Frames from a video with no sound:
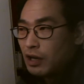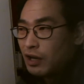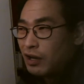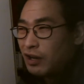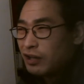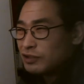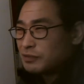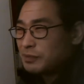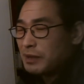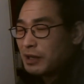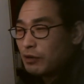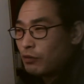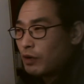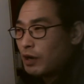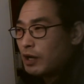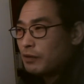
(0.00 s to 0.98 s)
husband
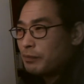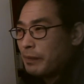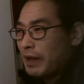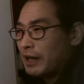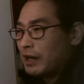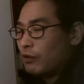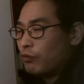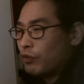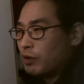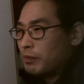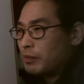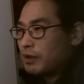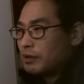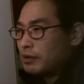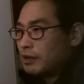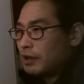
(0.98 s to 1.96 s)
and wife, man and
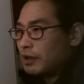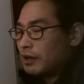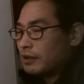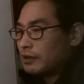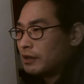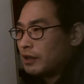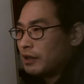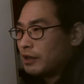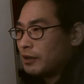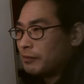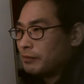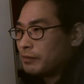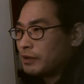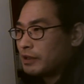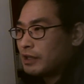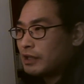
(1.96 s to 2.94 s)
woman, and
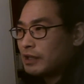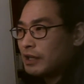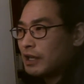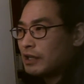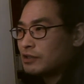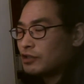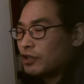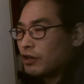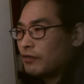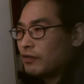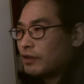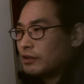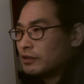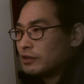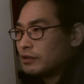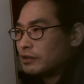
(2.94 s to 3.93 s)
king and
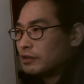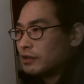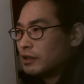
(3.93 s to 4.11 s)
servant,